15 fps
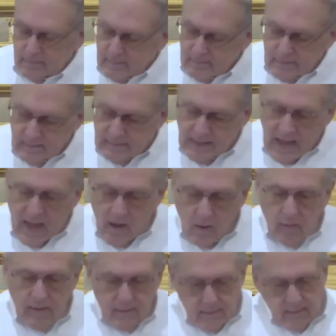now
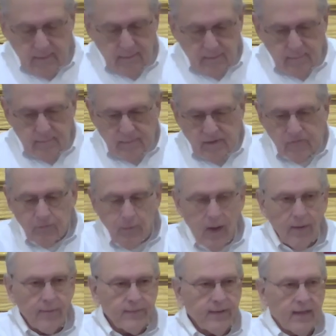in, in, this
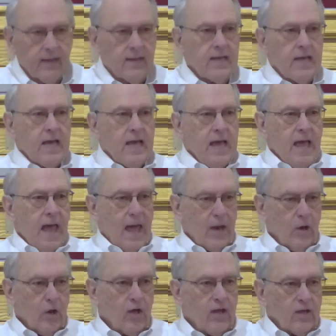modern day and
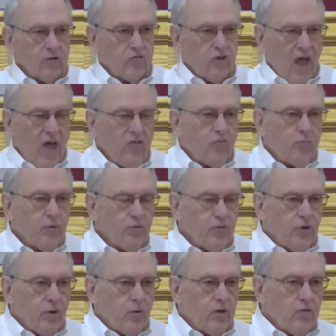look at jasper
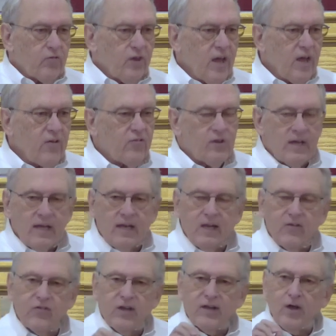stone, it says it
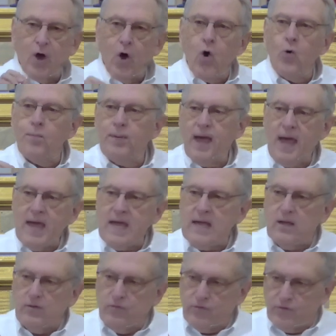is an
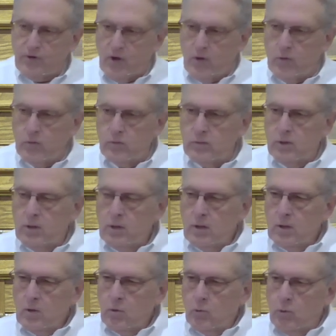opaque stone,
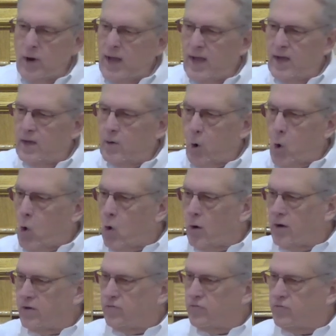red,
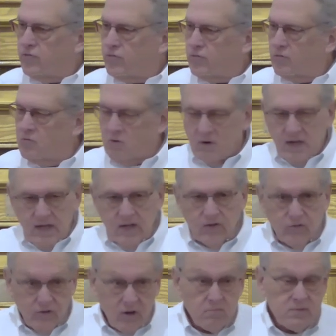orange, green,
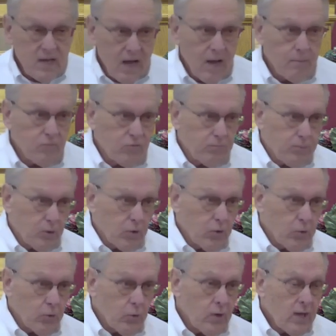sometimes
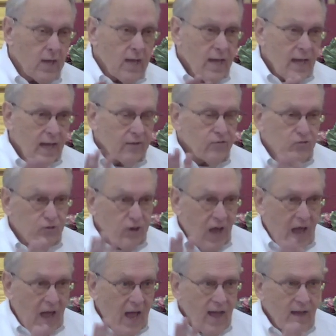blue, and
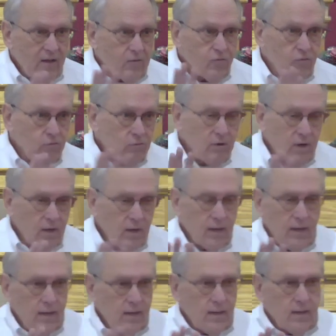shined
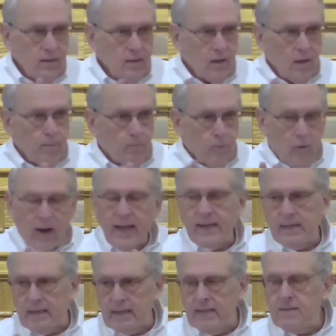really uh,
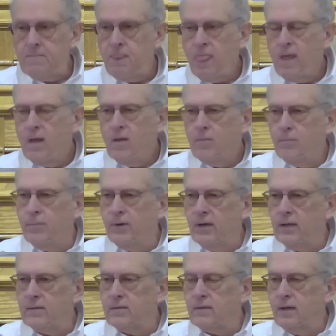brightly,
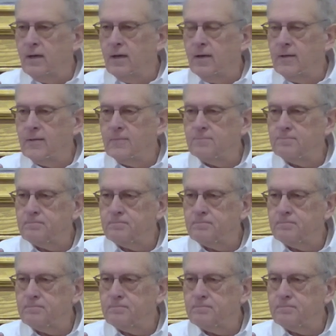but um,